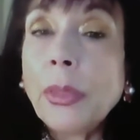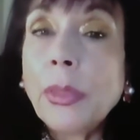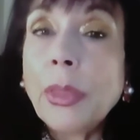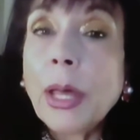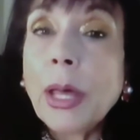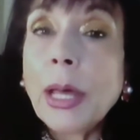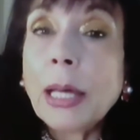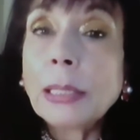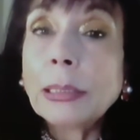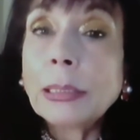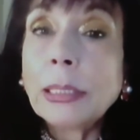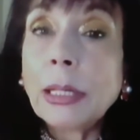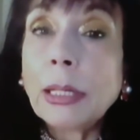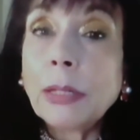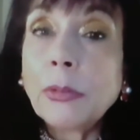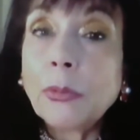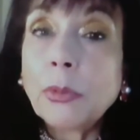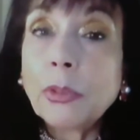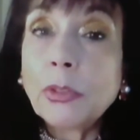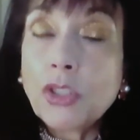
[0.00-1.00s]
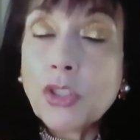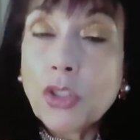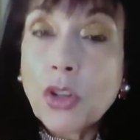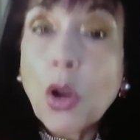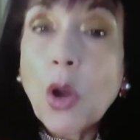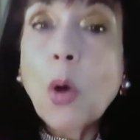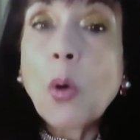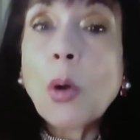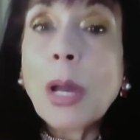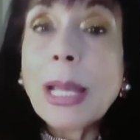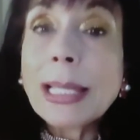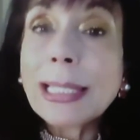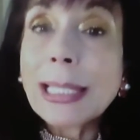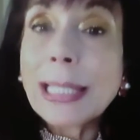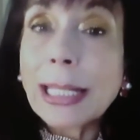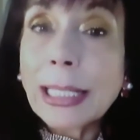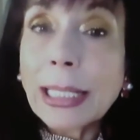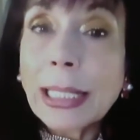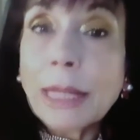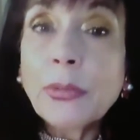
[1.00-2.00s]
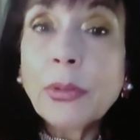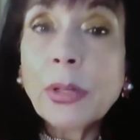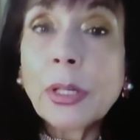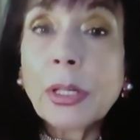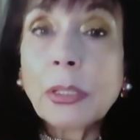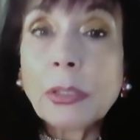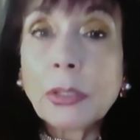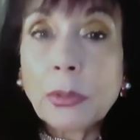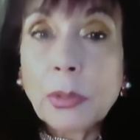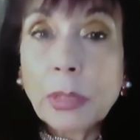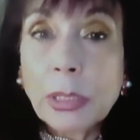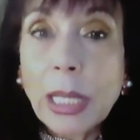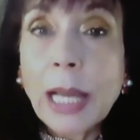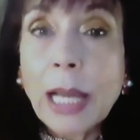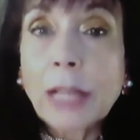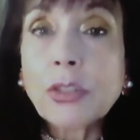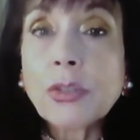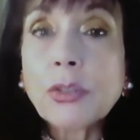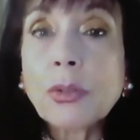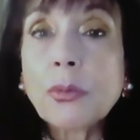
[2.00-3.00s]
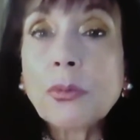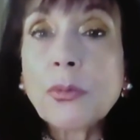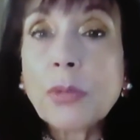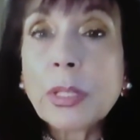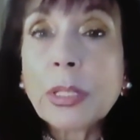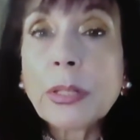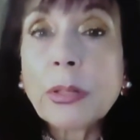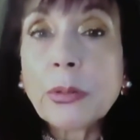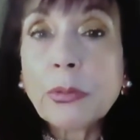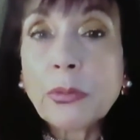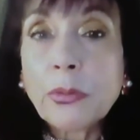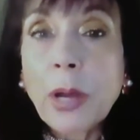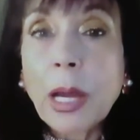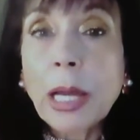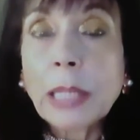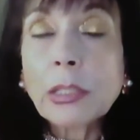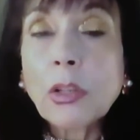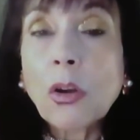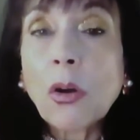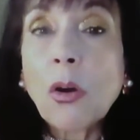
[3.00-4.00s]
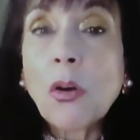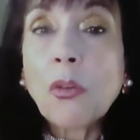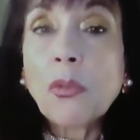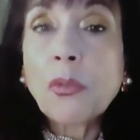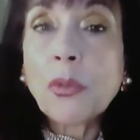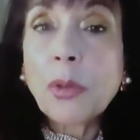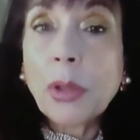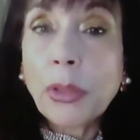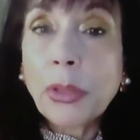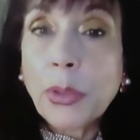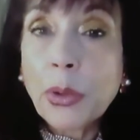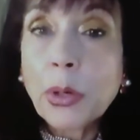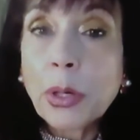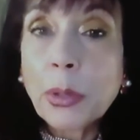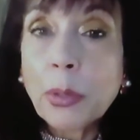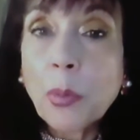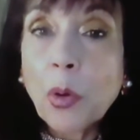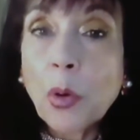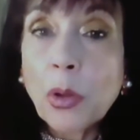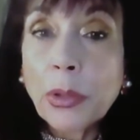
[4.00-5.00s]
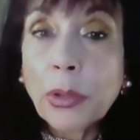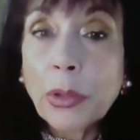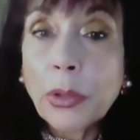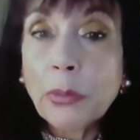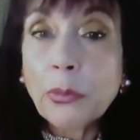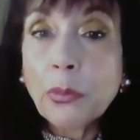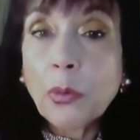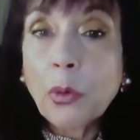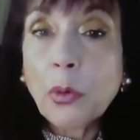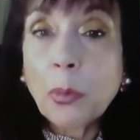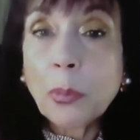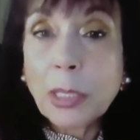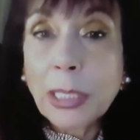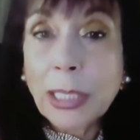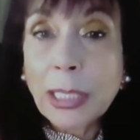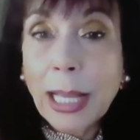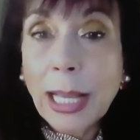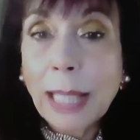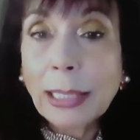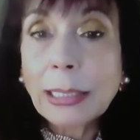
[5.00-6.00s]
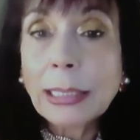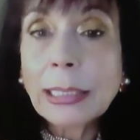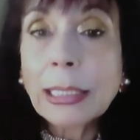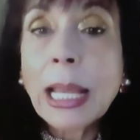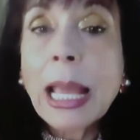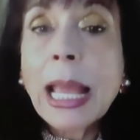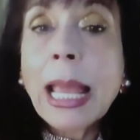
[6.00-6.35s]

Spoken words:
that show a significant reduction in visceral fat of 30.34%.